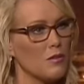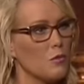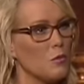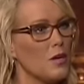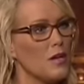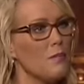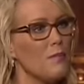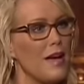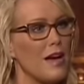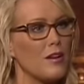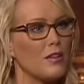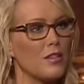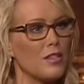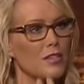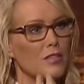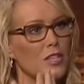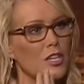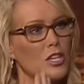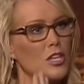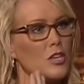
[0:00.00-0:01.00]
What about
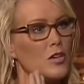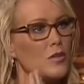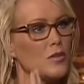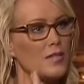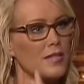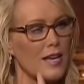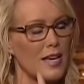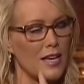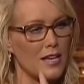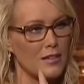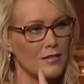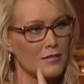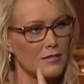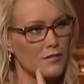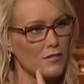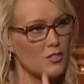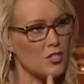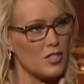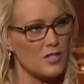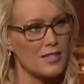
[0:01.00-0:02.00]
the use of
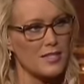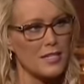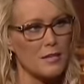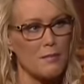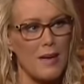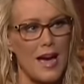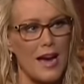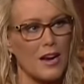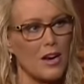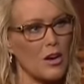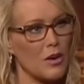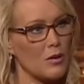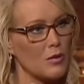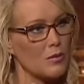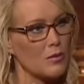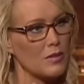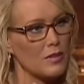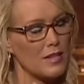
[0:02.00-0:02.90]
just tobacco?